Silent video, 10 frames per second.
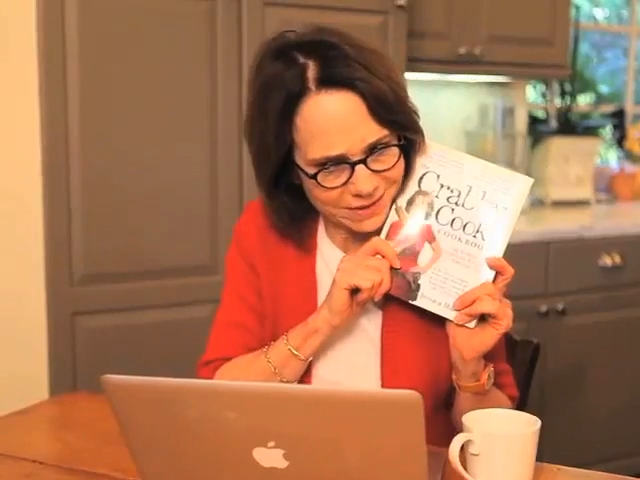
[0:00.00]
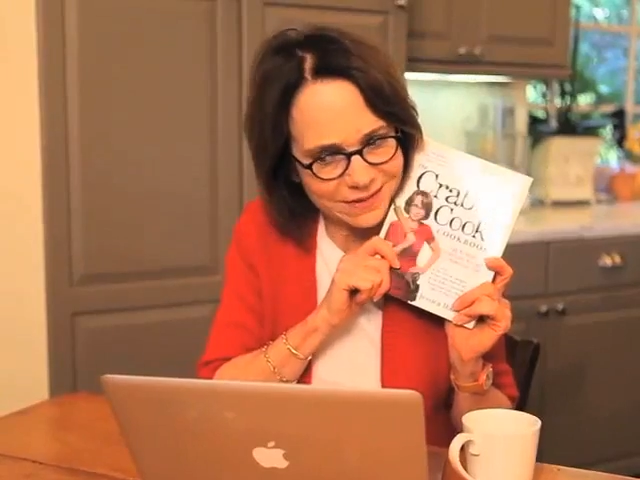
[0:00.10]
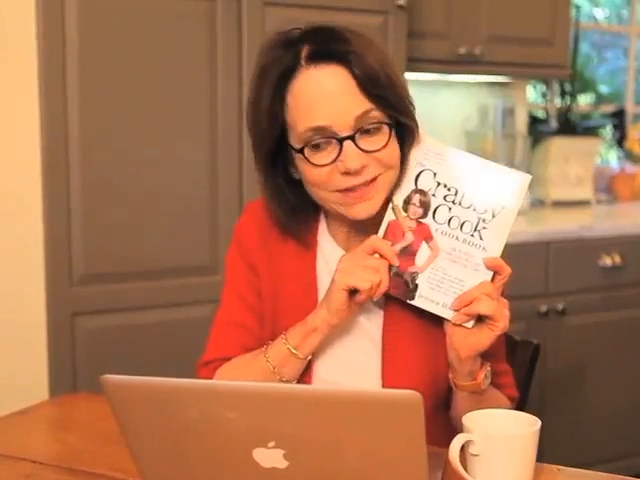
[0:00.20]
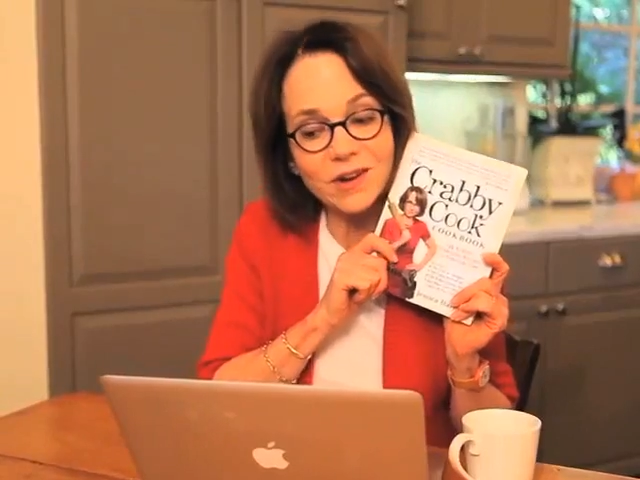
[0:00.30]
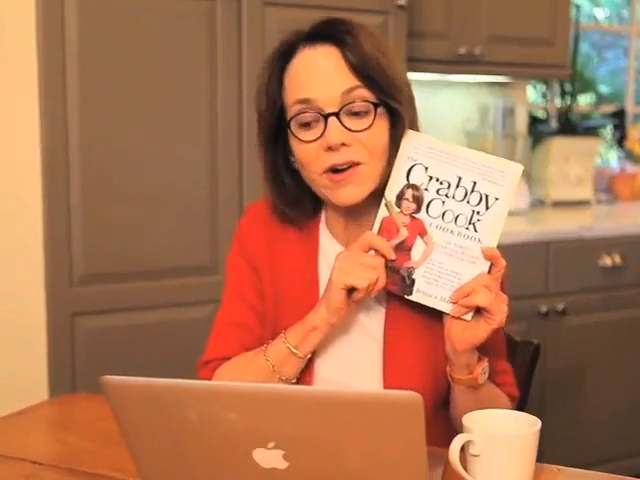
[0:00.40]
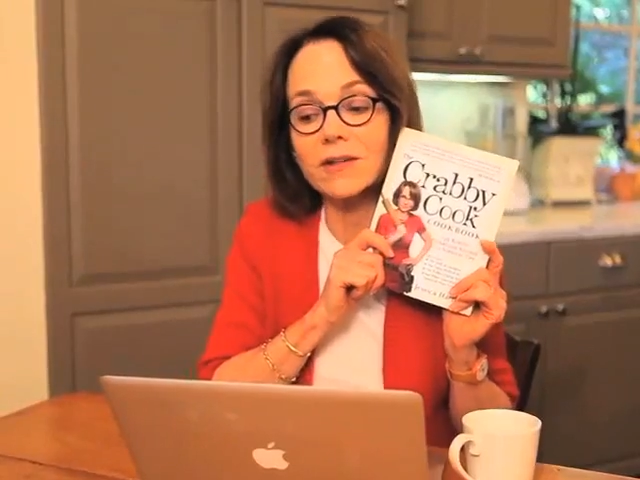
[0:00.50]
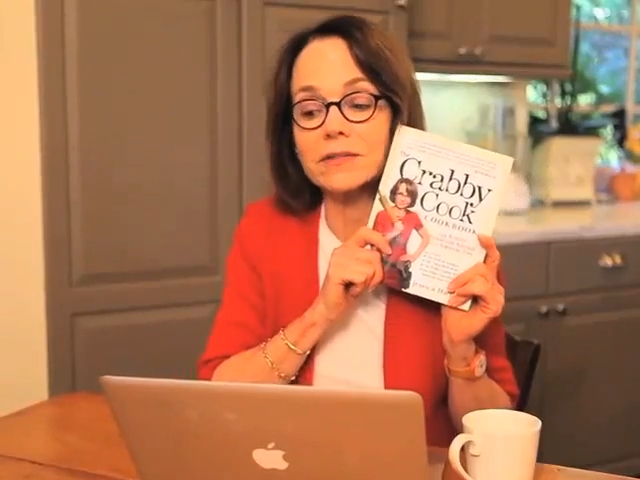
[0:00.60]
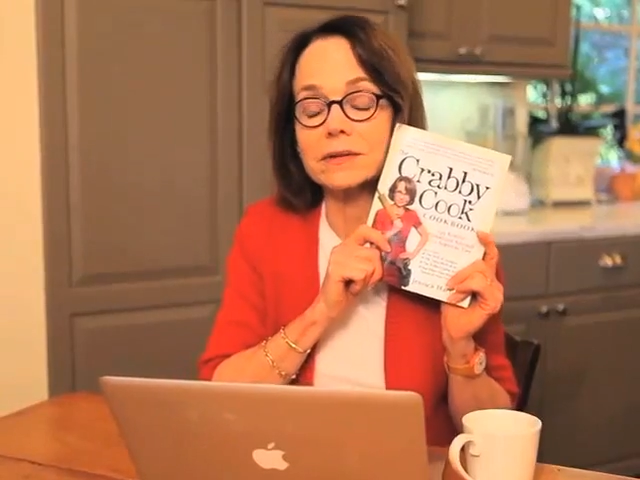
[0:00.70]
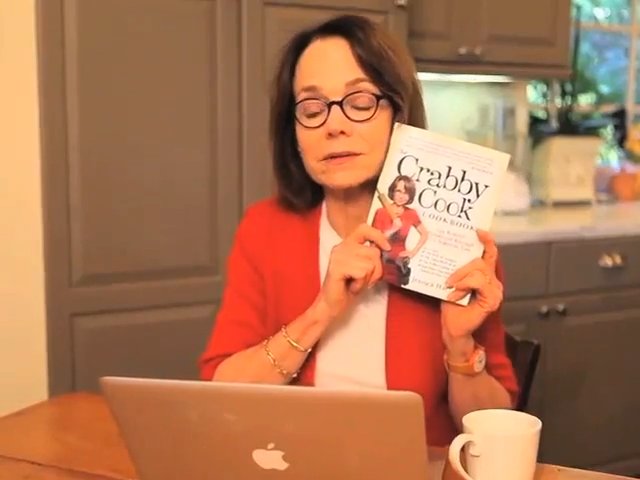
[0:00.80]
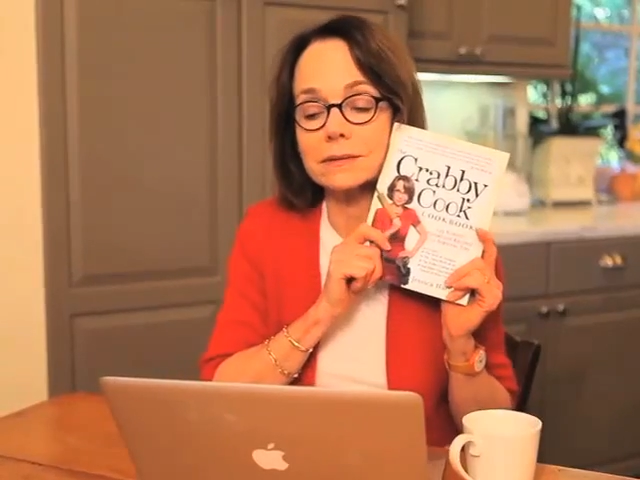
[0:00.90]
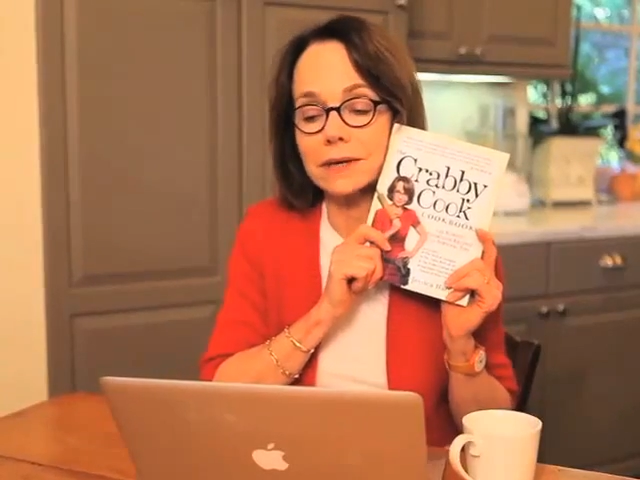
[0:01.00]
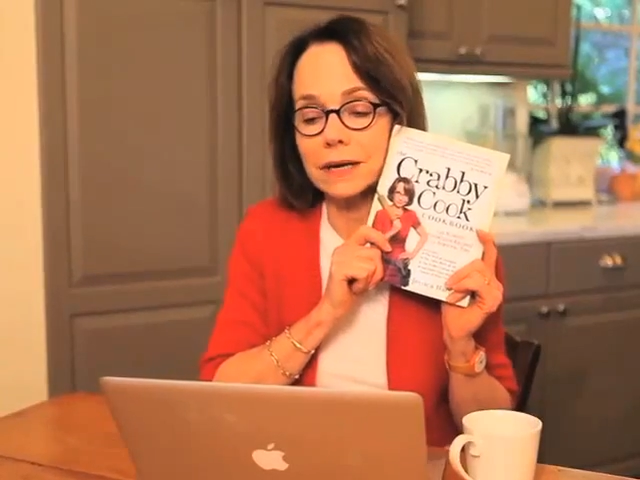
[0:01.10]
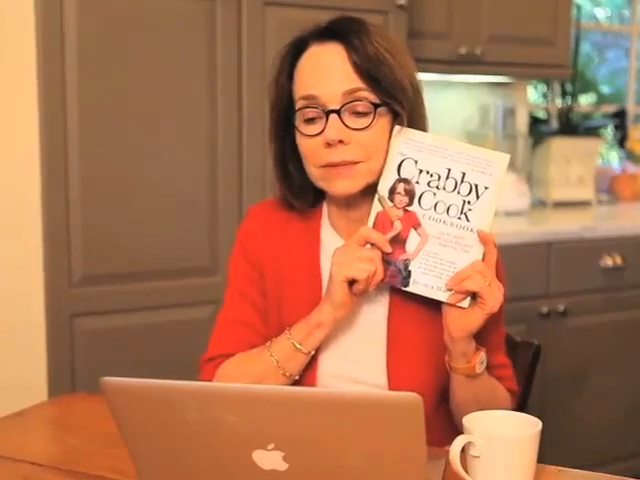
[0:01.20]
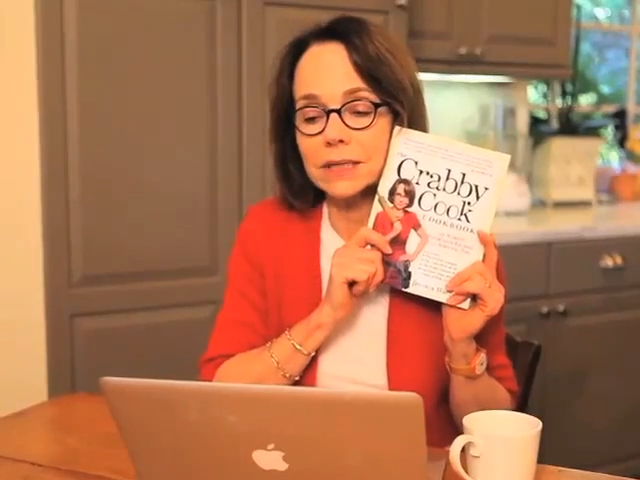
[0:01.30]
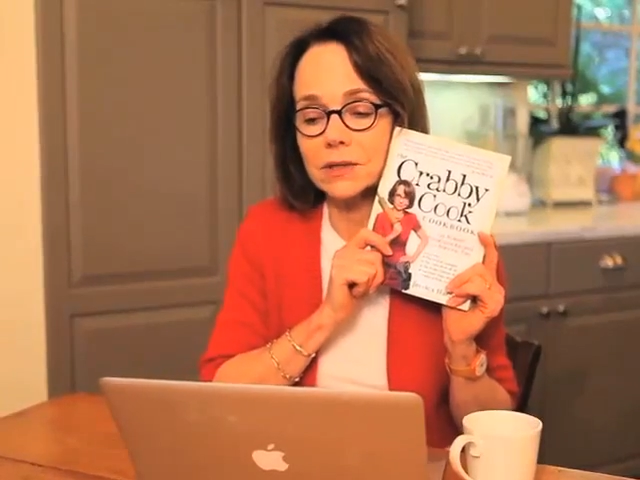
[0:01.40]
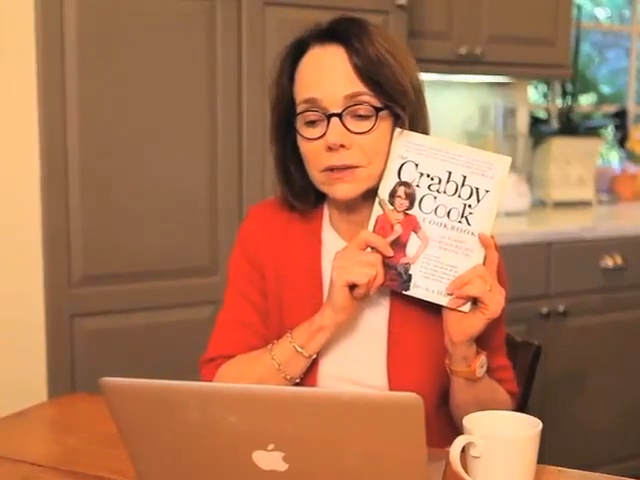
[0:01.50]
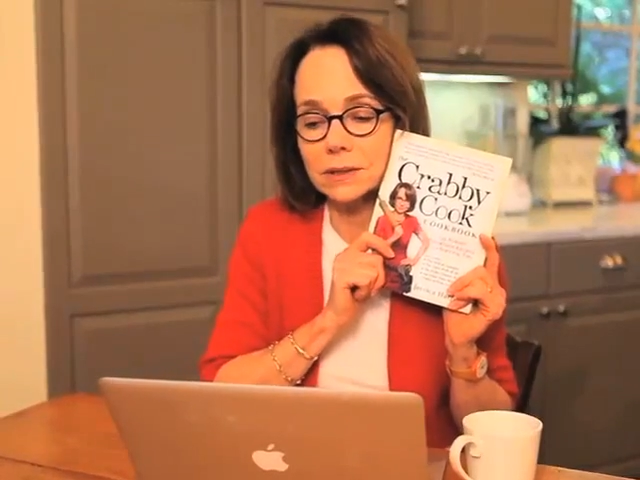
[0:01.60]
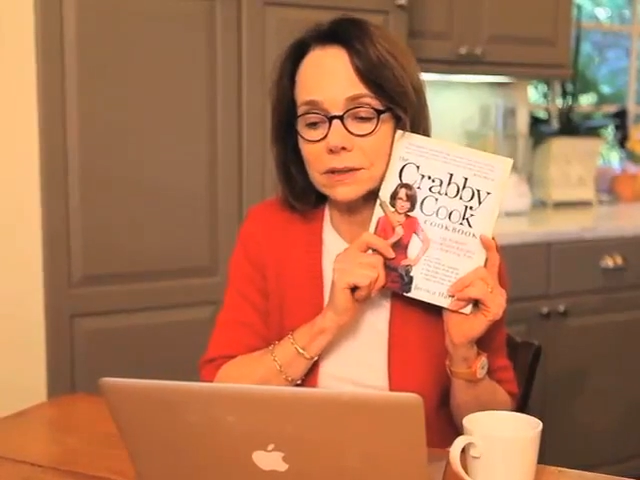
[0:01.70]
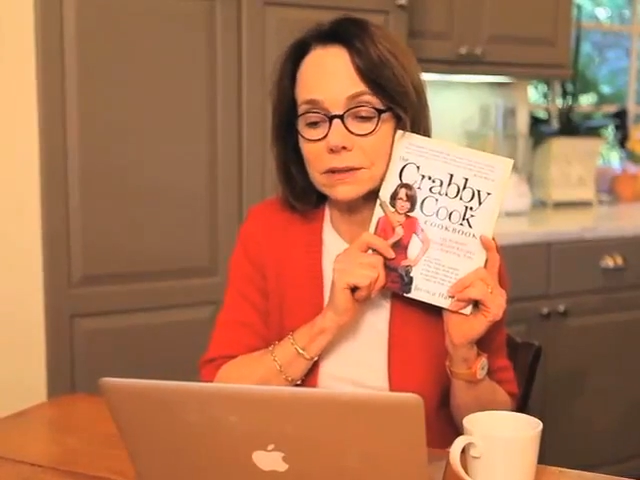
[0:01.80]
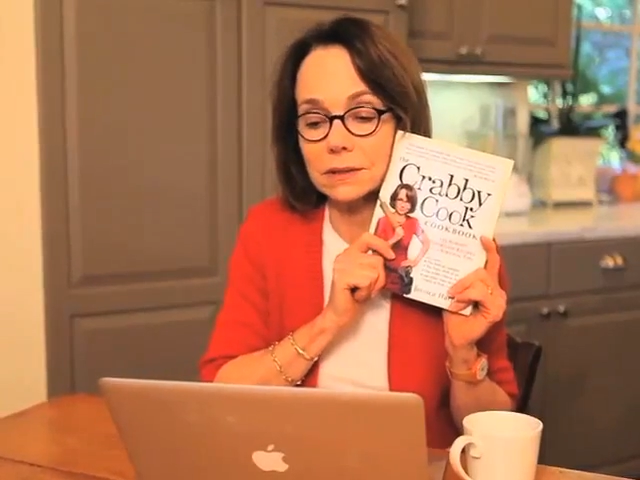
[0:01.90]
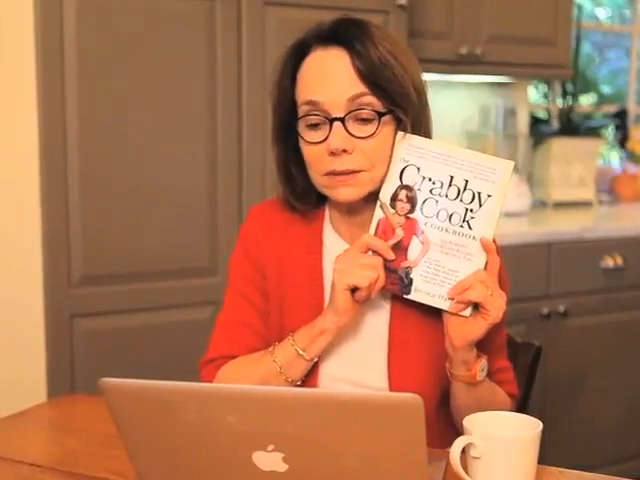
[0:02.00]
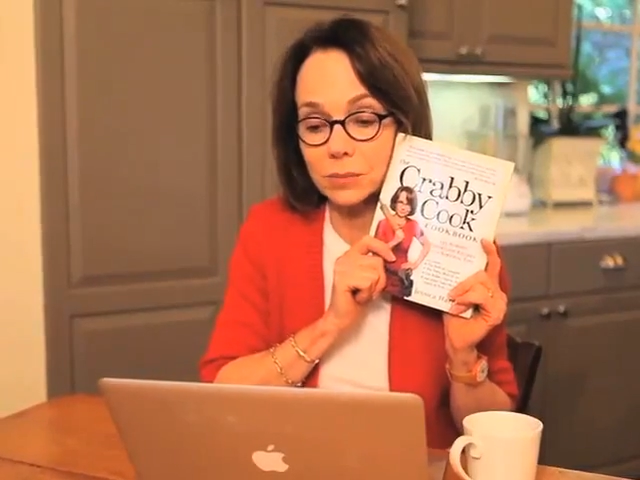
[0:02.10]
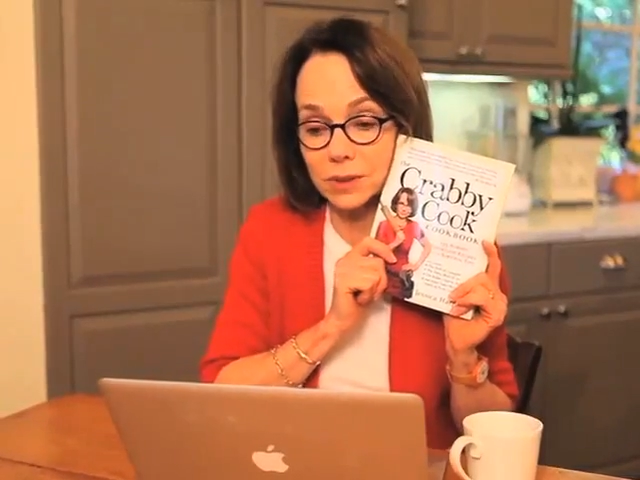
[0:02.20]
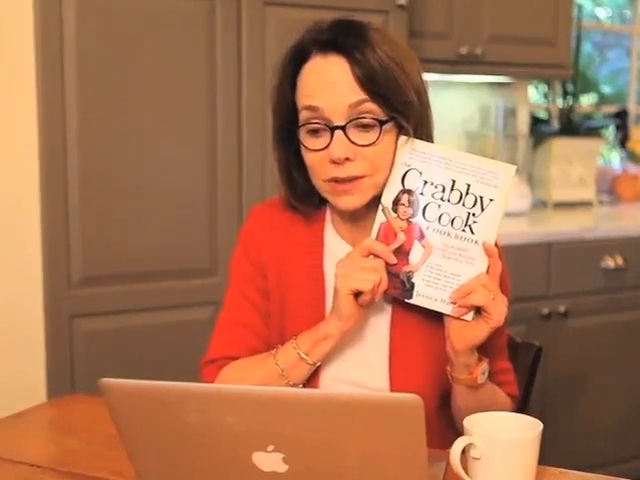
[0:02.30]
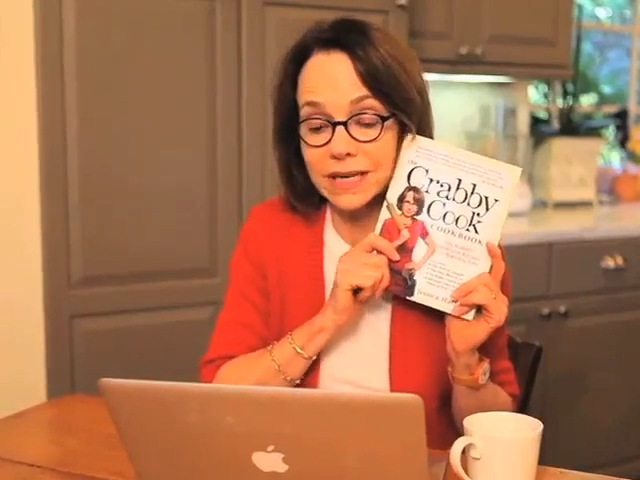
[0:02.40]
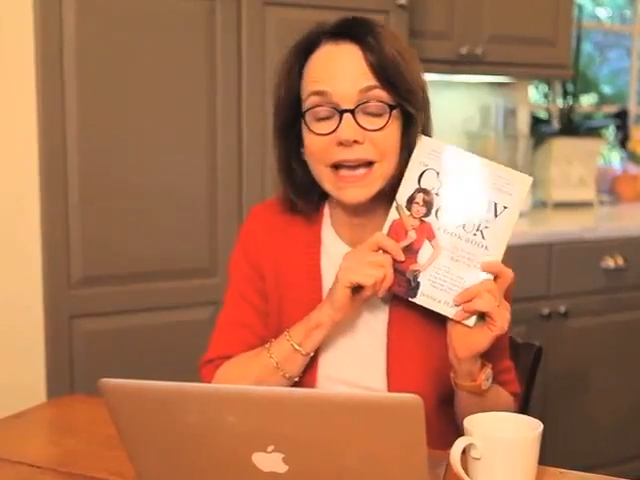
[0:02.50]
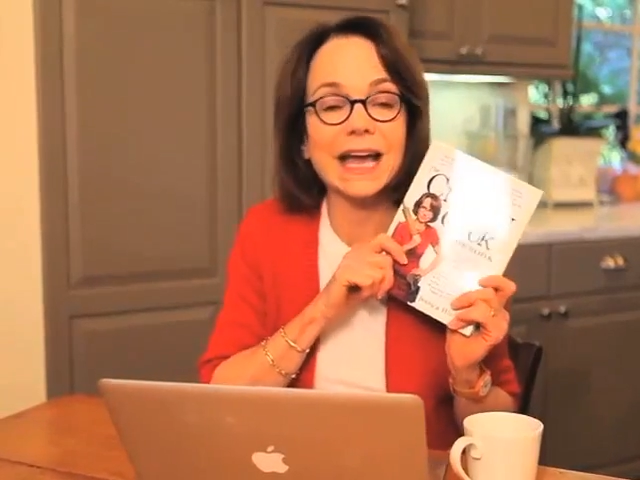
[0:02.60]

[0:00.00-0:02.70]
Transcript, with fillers: It's called The Crabby Cook Cookbook,